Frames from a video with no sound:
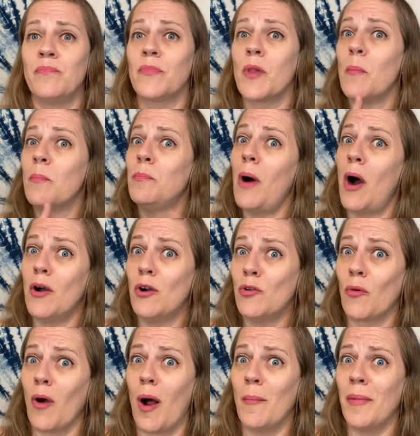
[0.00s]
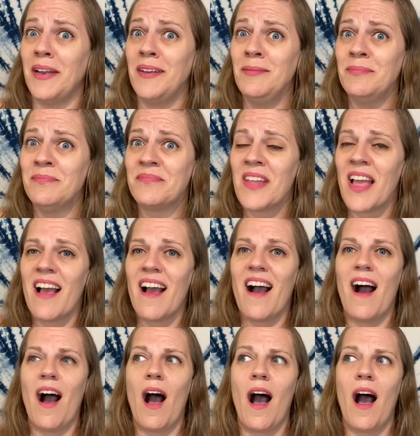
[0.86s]
punk ramen,
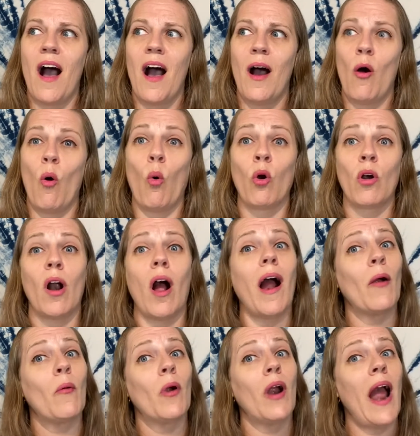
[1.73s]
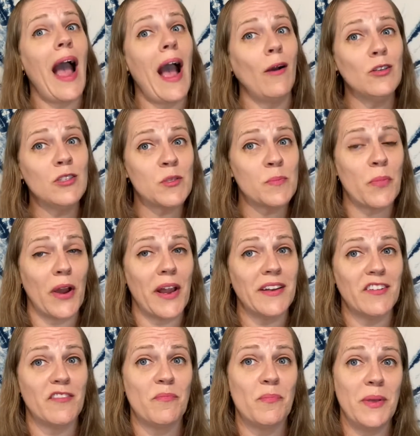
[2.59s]
or our house
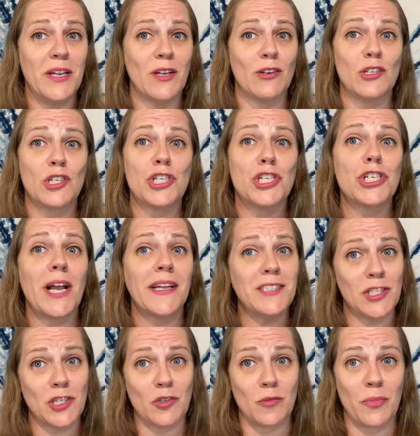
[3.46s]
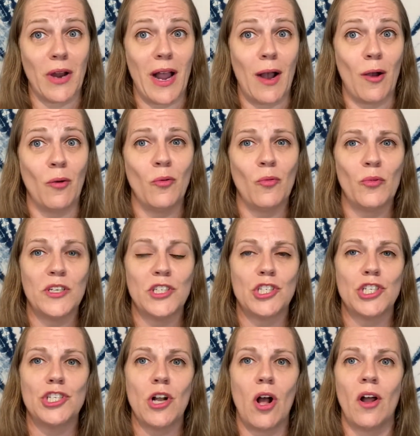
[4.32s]
brand of beer, Shyster Brow, which
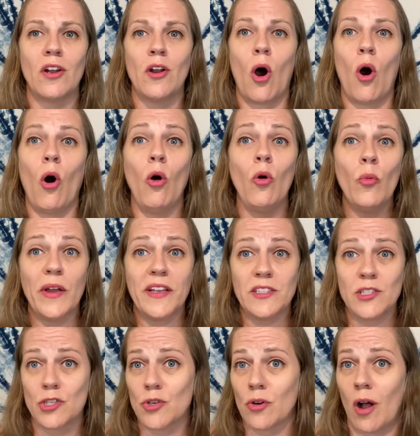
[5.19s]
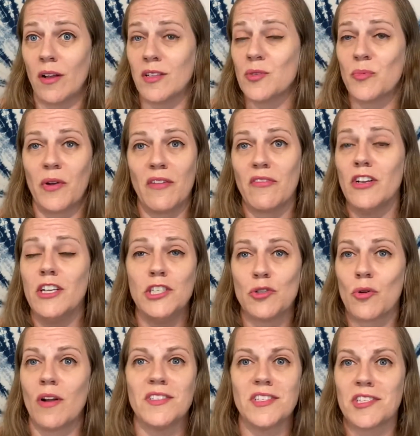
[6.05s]
Sean always draws. Whenever he
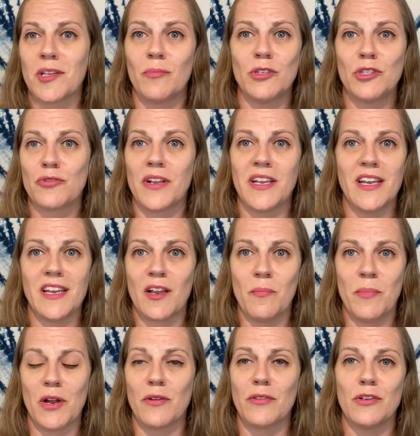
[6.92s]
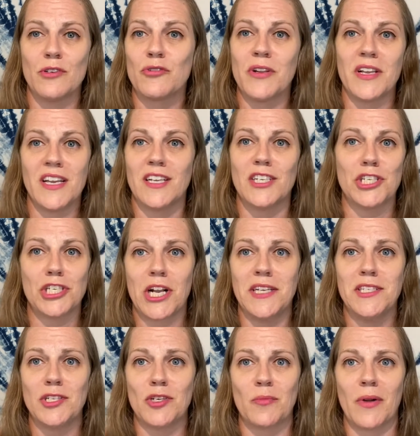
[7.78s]
draws someone drinking a beer, they're drinking a
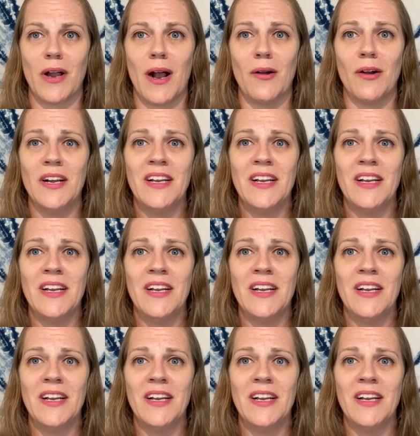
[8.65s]
Shyster Brow.